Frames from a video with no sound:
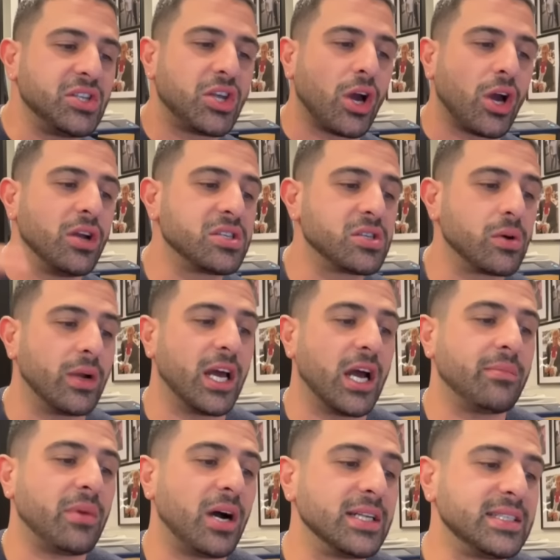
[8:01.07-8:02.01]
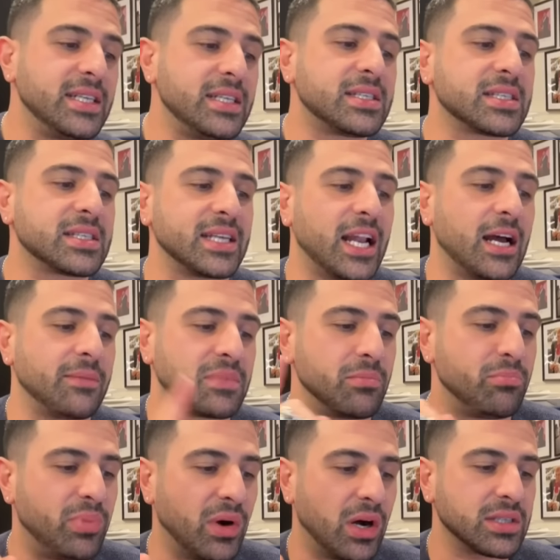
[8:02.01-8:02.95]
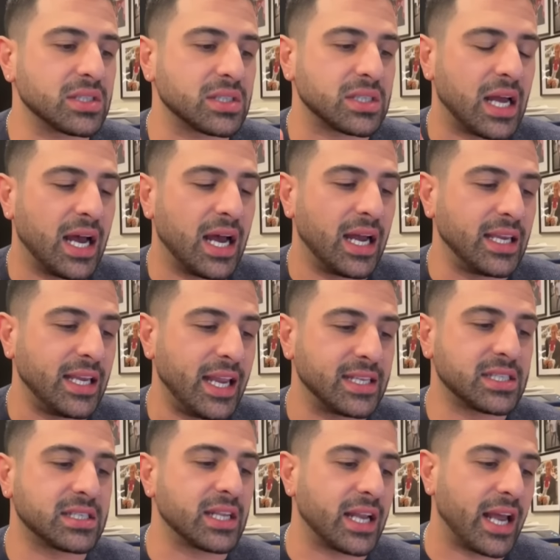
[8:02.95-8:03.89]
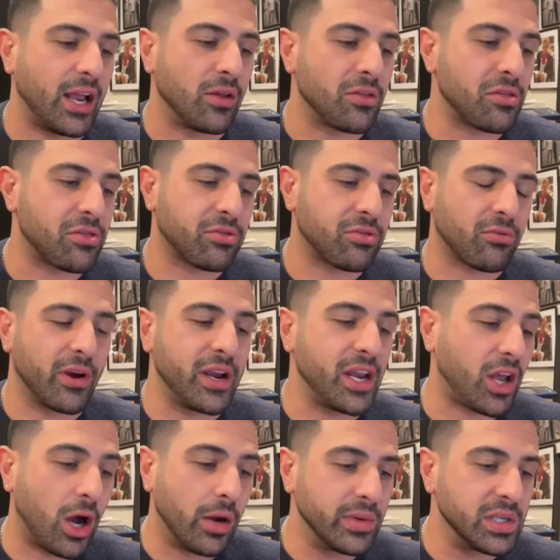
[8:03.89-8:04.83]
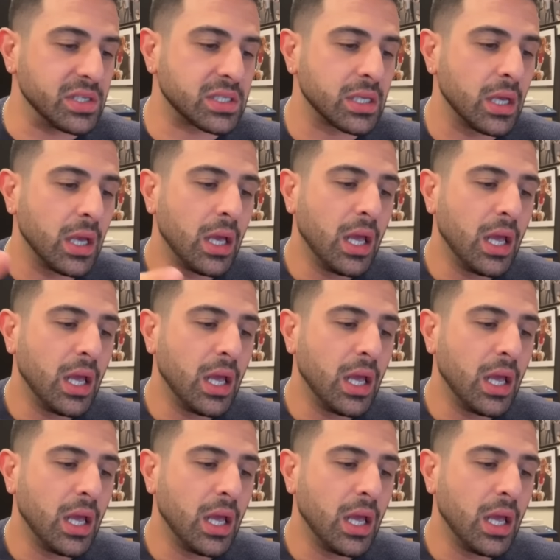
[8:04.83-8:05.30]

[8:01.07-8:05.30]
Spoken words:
Go join up. I did set up the bots yesterday on three commas.